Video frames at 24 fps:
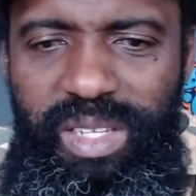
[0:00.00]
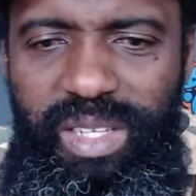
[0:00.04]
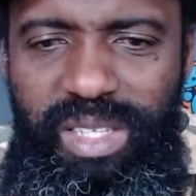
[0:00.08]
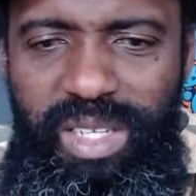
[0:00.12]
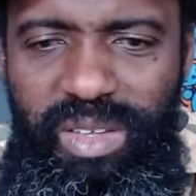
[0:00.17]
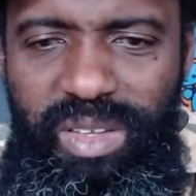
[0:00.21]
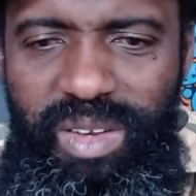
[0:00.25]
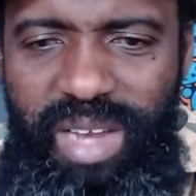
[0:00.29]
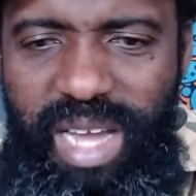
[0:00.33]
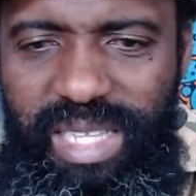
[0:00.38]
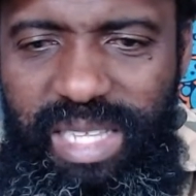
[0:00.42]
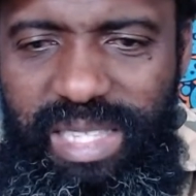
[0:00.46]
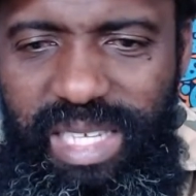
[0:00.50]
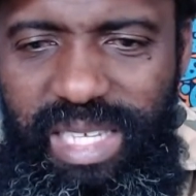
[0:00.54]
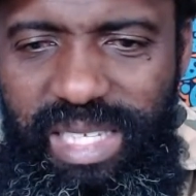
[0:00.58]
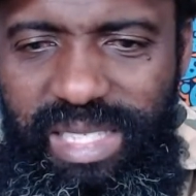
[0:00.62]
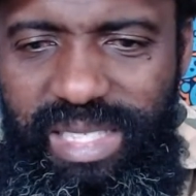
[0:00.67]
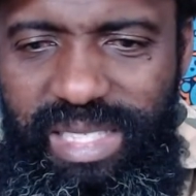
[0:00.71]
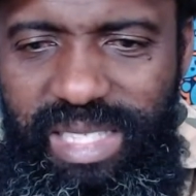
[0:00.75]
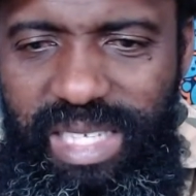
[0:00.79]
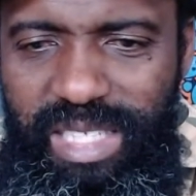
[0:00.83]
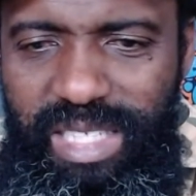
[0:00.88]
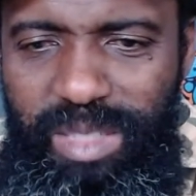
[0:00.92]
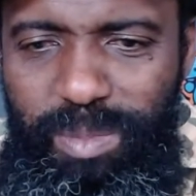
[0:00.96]
the United
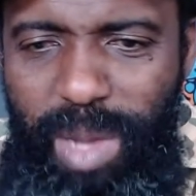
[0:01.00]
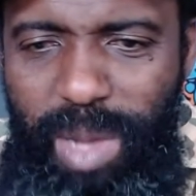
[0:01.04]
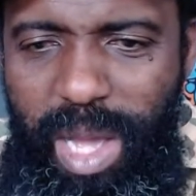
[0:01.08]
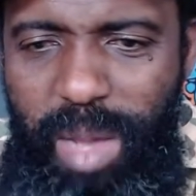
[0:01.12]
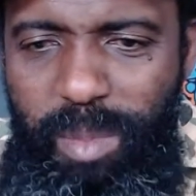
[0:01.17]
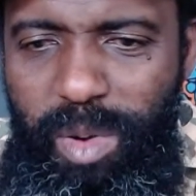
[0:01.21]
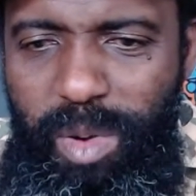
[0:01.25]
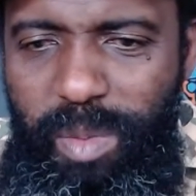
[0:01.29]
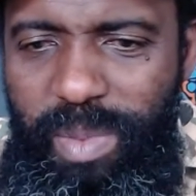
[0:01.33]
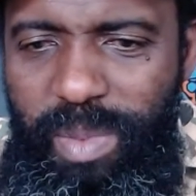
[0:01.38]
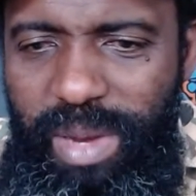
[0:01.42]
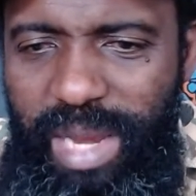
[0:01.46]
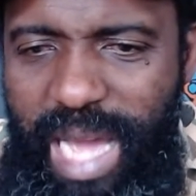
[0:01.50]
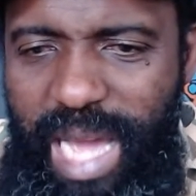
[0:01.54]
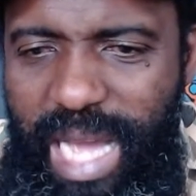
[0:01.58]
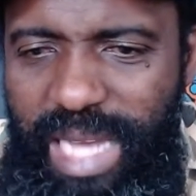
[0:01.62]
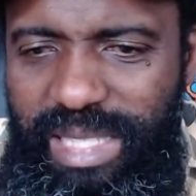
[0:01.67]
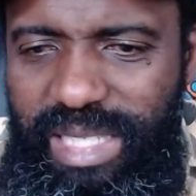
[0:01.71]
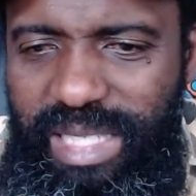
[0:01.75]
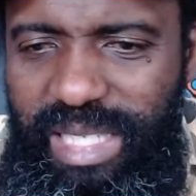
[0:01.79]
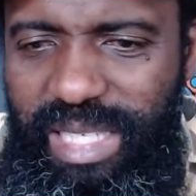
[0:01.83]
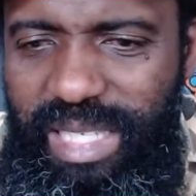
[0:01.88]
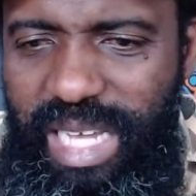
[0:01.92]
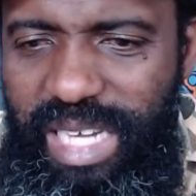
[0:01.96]
States by
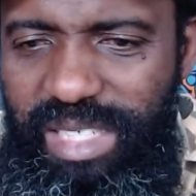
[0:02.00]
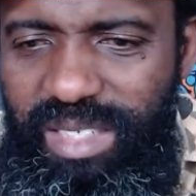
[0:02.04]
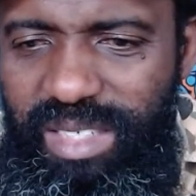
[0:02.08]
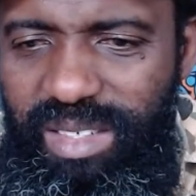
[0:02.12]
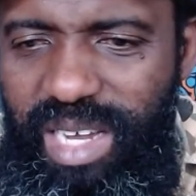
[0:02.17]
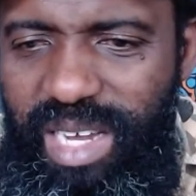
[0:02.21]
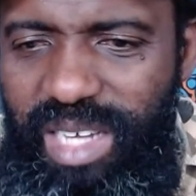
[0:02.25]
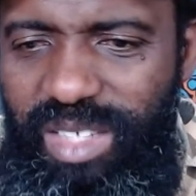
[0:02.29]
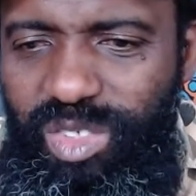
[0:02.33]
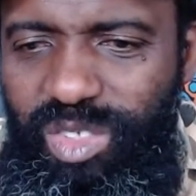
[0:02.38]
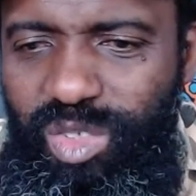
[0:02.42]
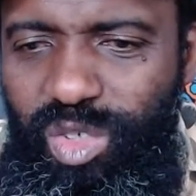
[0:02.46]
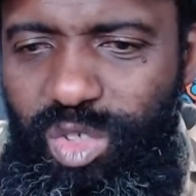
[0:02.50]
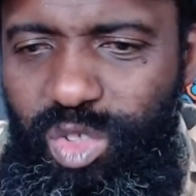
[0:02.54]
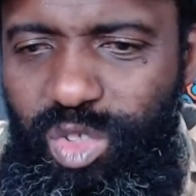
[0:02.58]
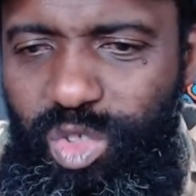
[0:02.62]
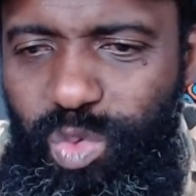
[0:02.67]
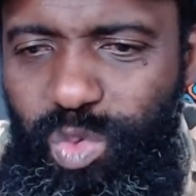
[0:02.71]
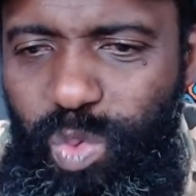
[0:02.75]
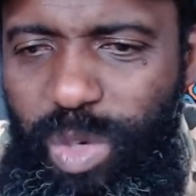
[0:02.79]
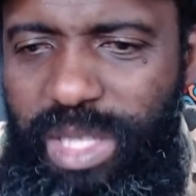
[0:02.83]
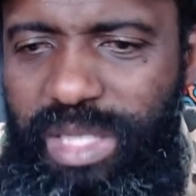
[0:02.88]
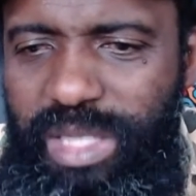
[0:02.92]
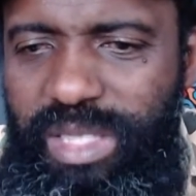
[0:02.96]
mobilizing Nigerians to
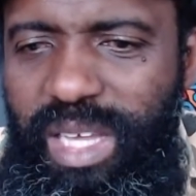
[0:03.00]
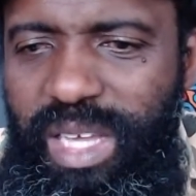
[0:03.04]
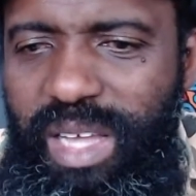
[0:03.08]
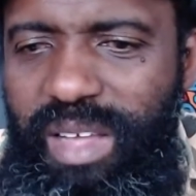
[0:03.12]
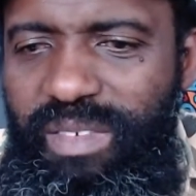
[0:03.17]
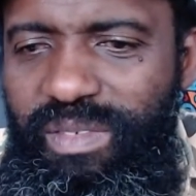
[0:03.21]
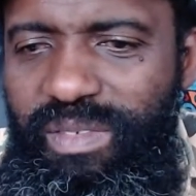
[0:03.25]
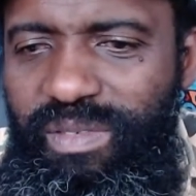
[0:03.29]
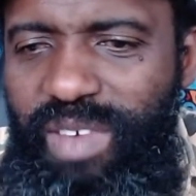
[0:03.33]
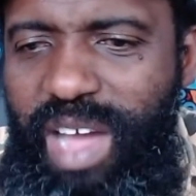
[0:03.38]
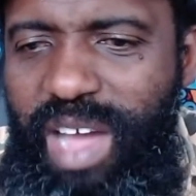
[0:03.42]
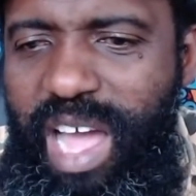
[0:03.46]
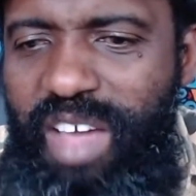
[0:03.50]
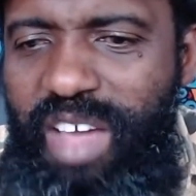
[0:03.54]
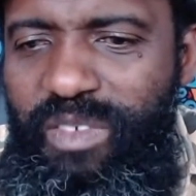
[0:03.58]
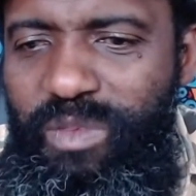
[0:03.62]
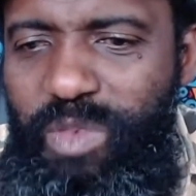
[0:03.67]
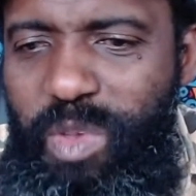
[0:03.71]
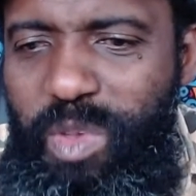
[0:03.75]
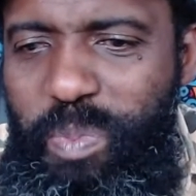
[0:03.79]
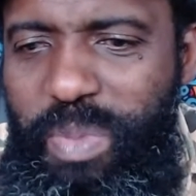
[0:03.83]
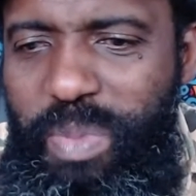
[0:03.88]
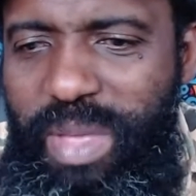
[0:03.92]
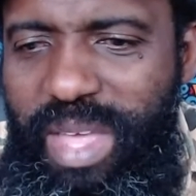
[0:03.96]
tweet via
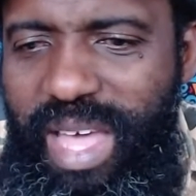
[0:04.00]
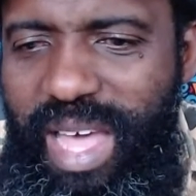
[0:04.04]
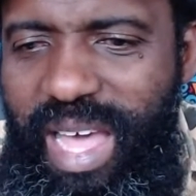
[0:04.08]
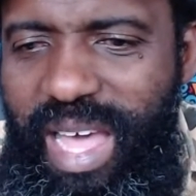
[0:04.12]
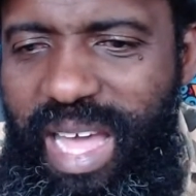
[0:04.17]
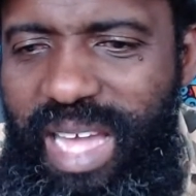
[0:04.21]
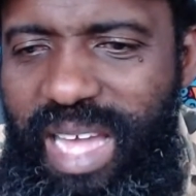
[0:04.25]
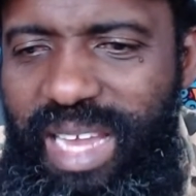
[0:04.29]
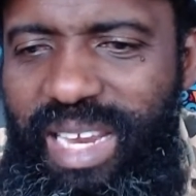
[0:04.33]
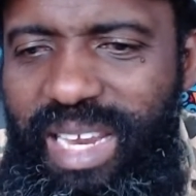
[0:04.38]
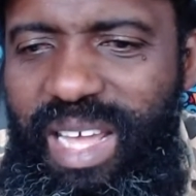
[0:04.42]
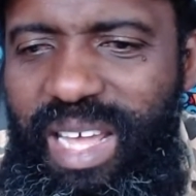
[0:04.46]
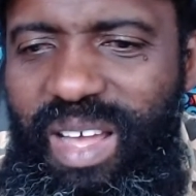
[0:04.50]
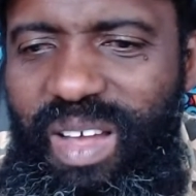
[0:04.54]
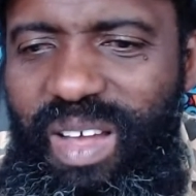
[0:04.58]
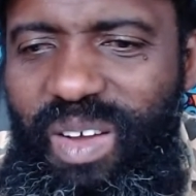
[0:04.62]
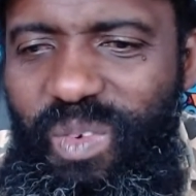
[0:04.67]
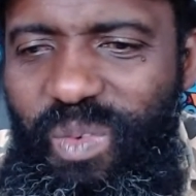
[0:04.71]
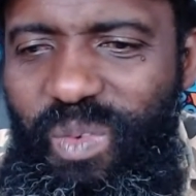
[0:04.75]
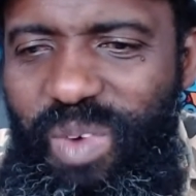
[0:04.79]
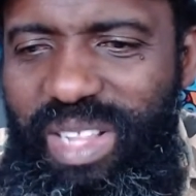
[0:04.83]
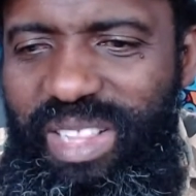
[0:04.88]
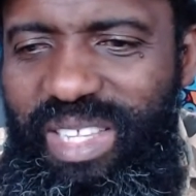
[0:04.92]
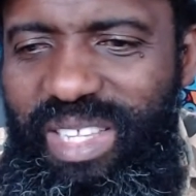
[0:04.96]
VPN with